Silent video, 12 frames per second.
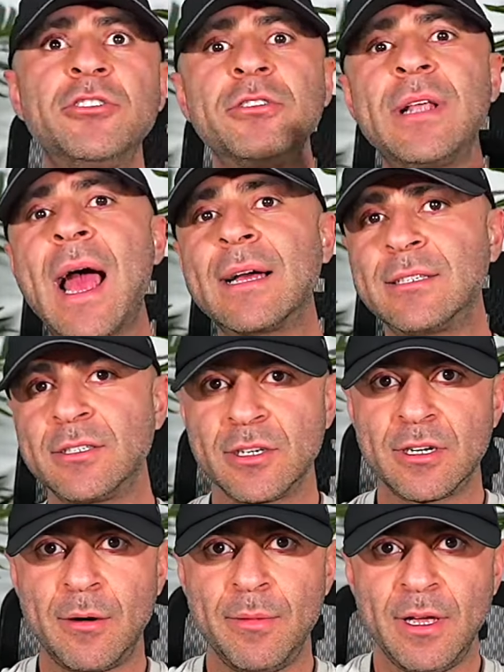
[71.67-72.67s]
your taxes are
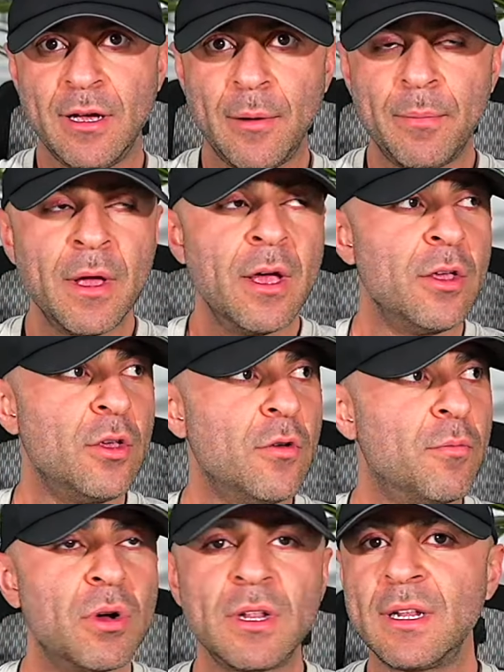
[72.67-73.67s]
coming up,
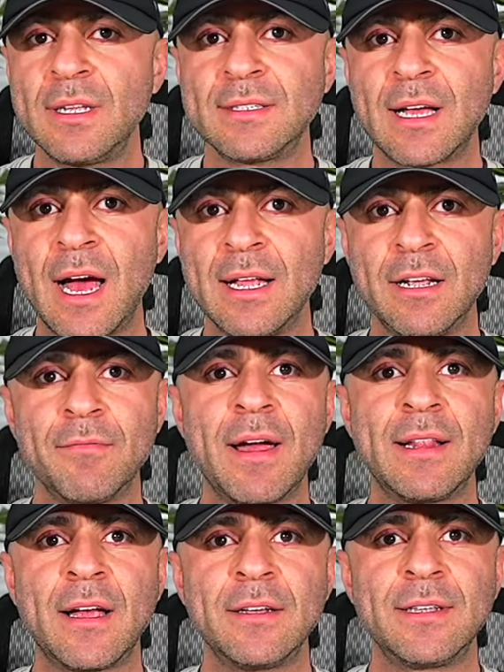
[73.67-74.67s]
you've put it aside, and
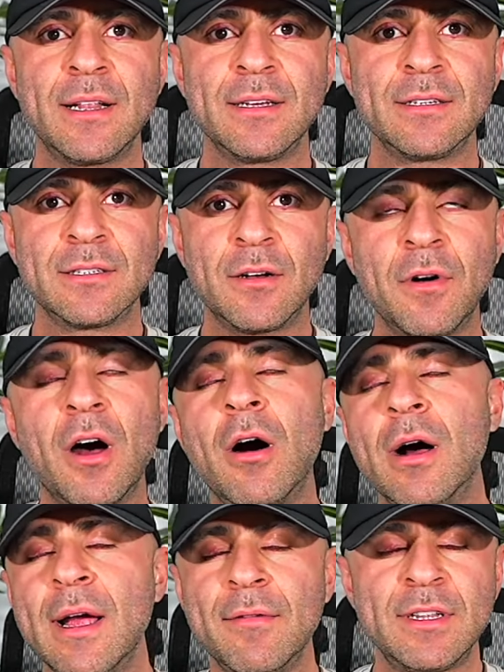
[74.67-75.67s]
right now you're telling yourself,
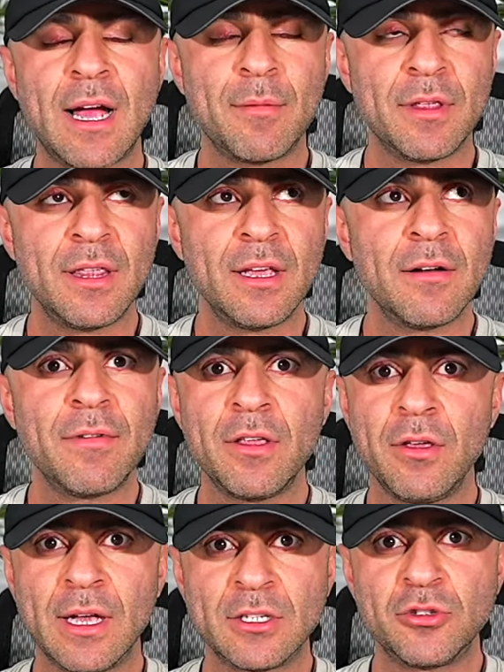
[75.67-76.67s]
oh, every time you think of it,
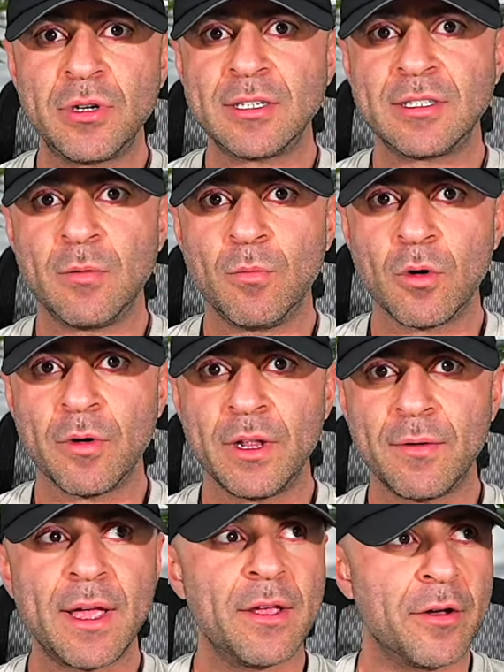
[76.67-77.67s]
you get stressed and worried,
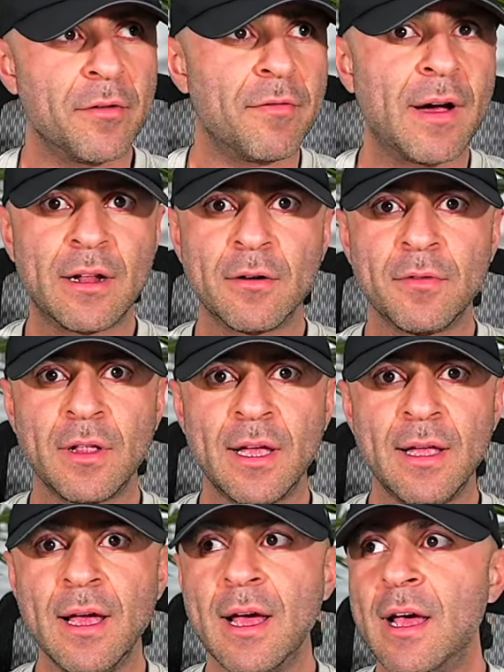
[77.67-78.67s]
right? You're in fight or
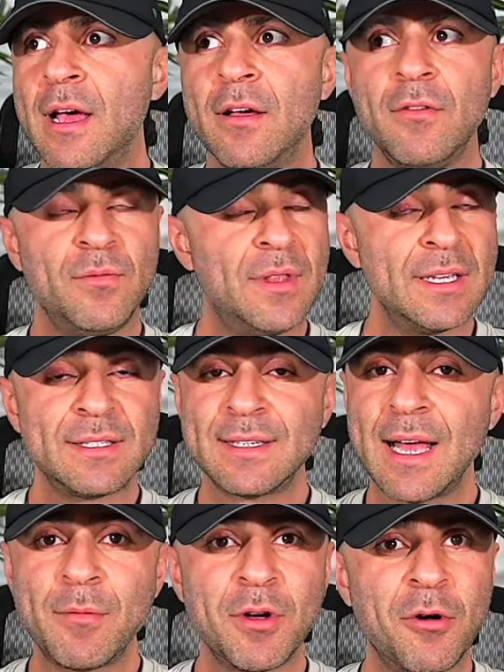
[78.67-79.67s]
flight this
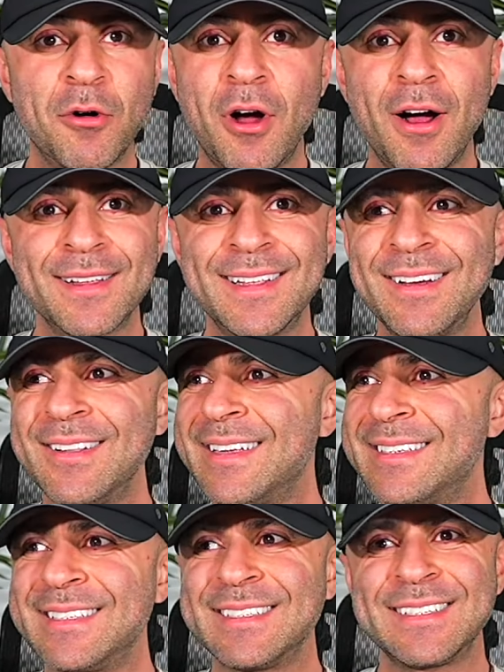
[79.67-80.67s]
chemical cocktail,
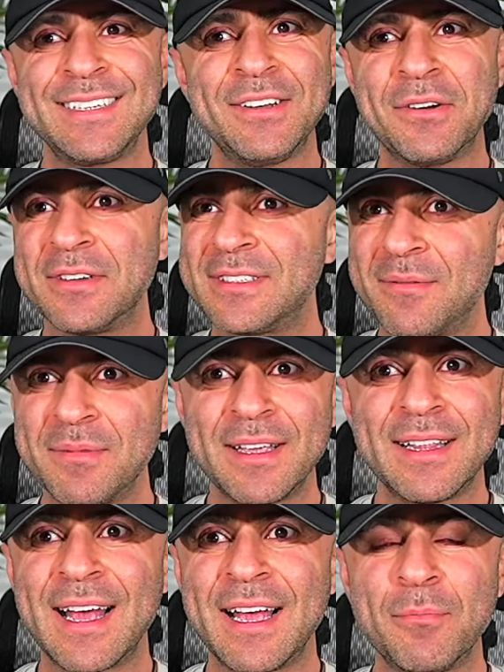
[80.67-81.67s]
this is, you know,
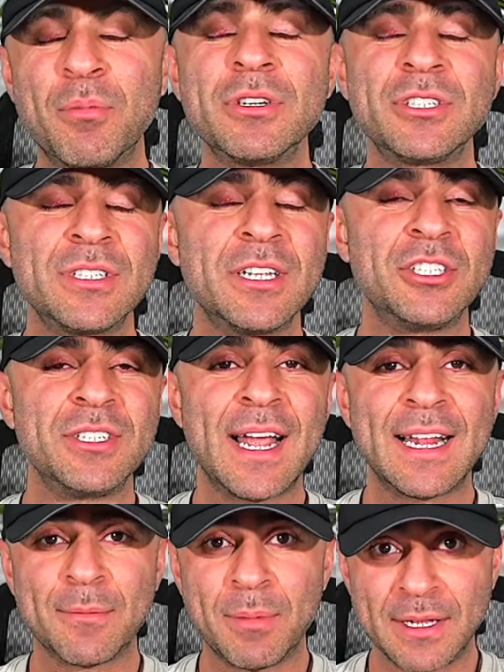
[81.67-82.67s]
something that pushes the
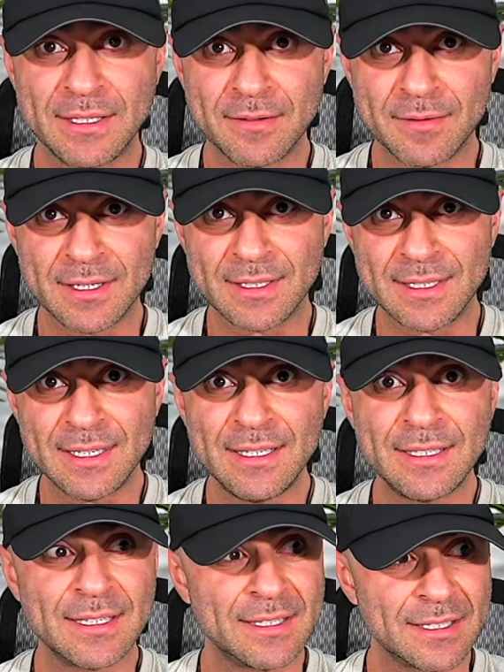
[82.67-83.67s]
genetic buttons of
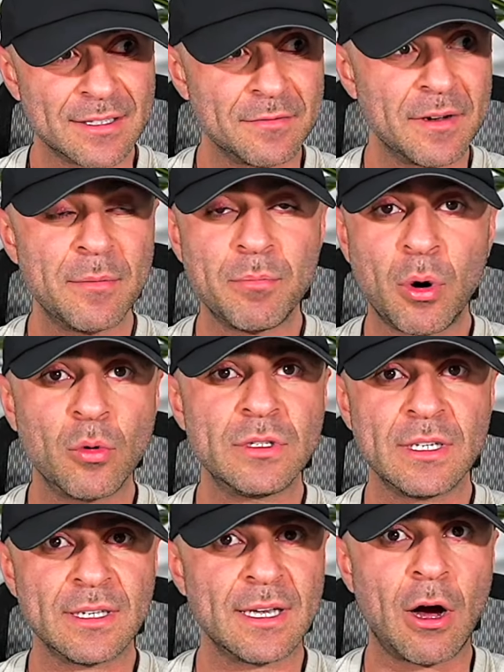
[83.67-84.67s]
disease because it's a very
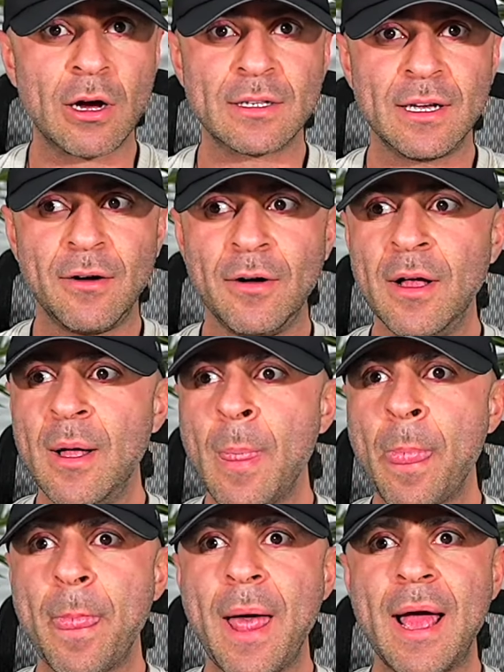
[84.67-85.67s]
potent cocktail
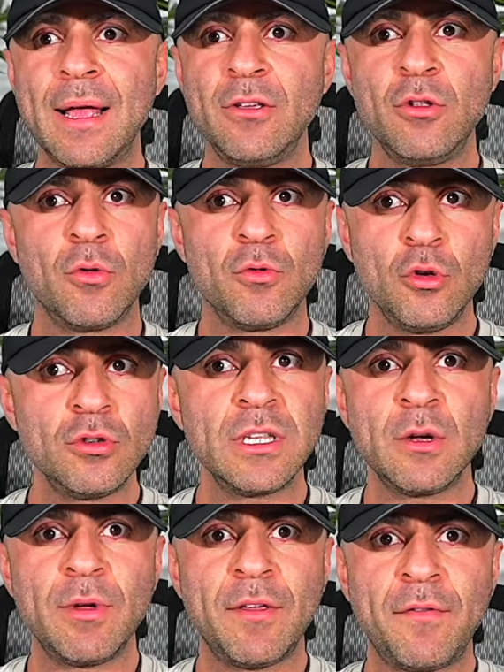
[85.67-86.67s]
that, you know,
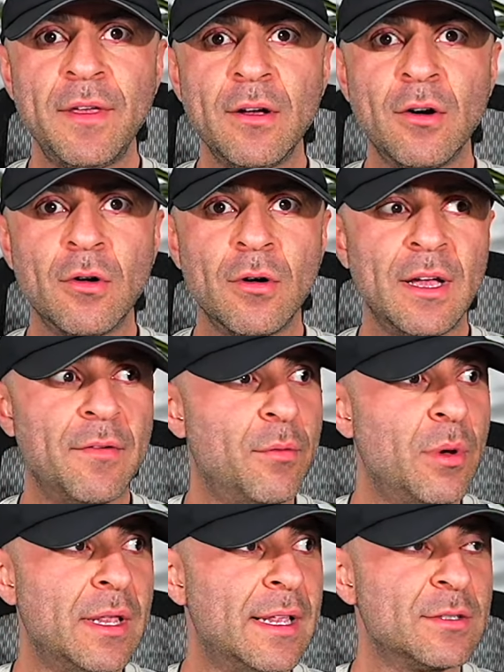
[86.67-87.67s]
usually we feel if
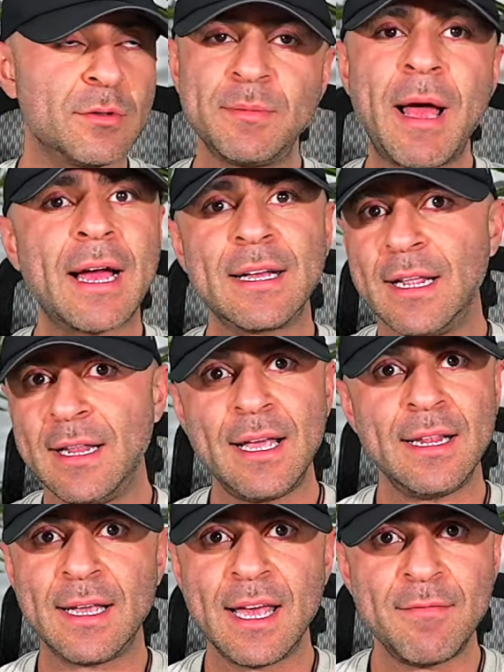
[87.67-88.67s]
we, this was back in the day
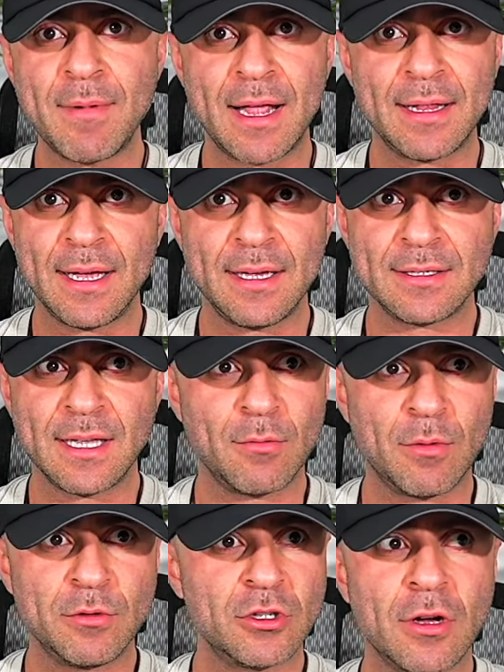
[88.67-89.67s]
in the caveman days, like
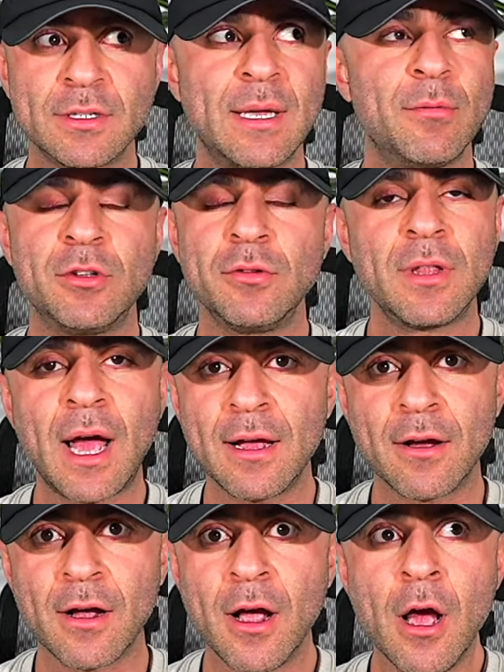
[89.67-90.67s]
when we saw a saber-tooth tiger,